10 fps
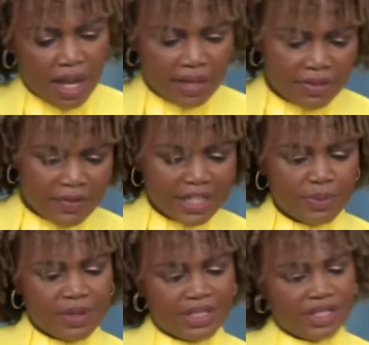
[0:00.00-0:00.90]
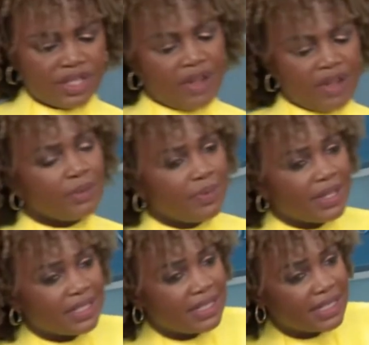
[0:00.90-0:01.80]
Uh, the vice president sought the
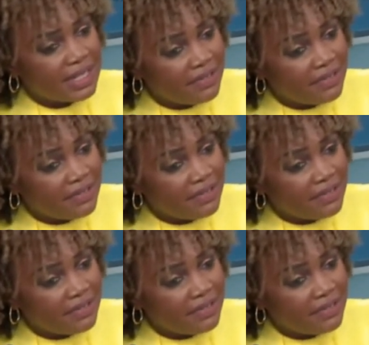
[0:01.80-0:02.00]
president's